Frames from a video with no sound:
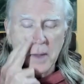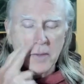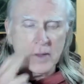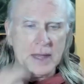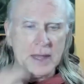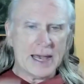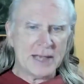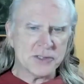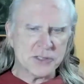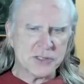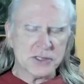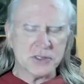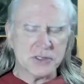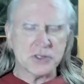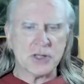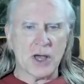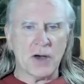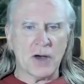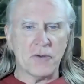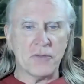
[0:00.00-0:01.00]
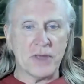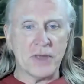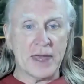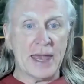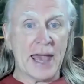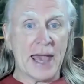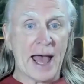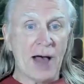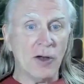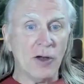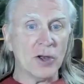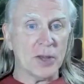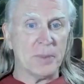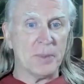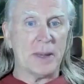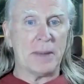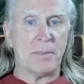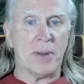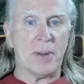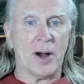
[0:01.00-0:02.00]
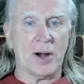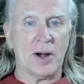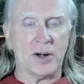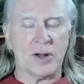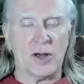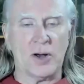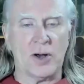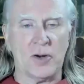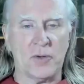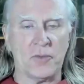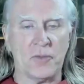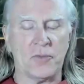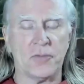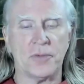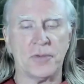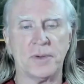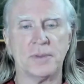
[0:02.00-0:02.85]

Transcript: the essence of the alchemy part of,